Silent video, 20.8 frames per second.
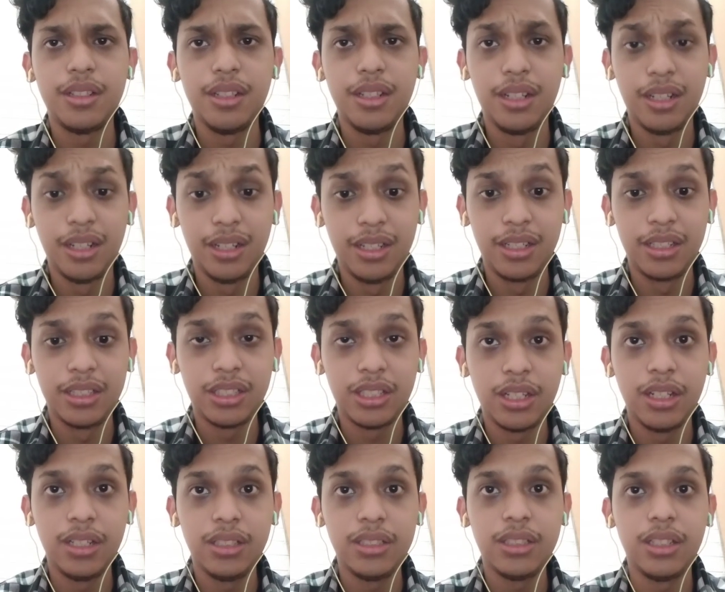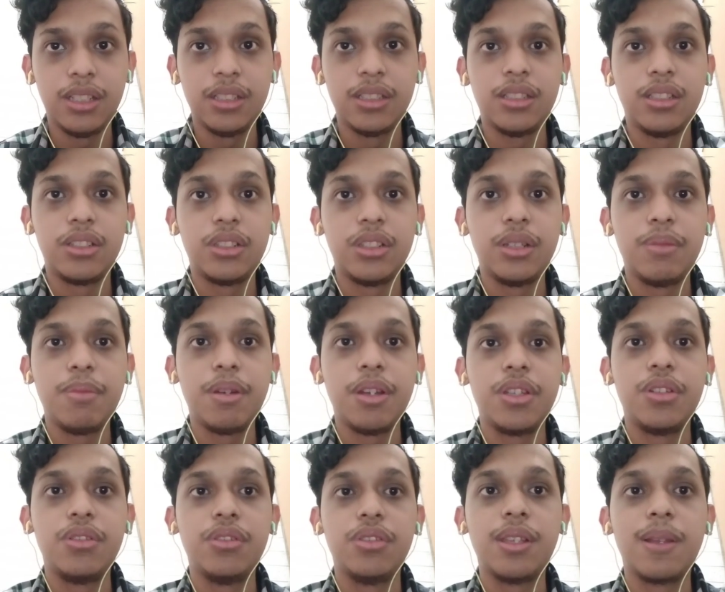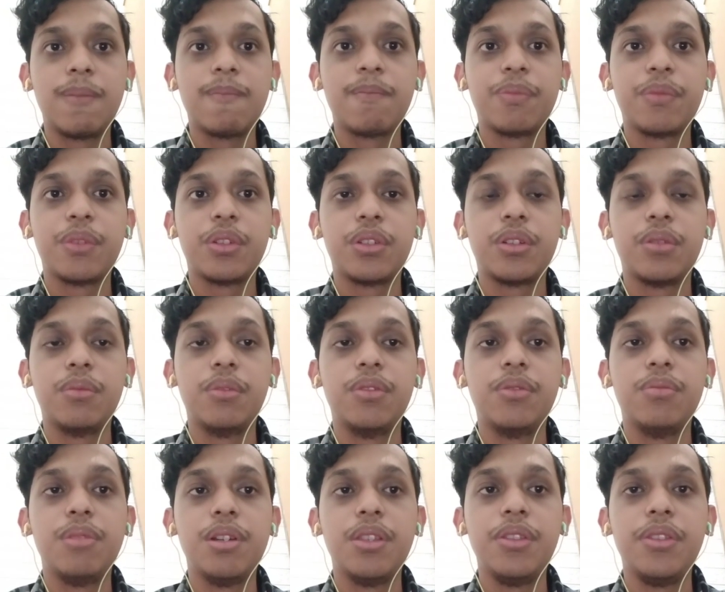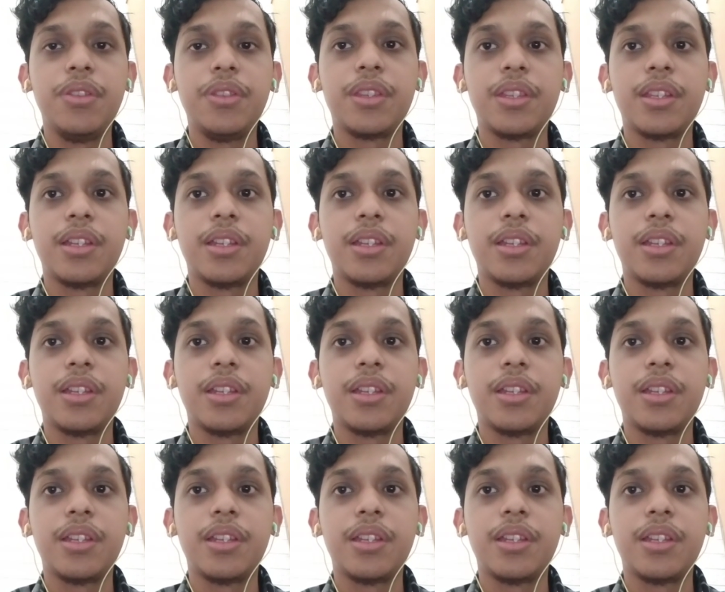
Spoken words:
learning skills is learning by using motor movement,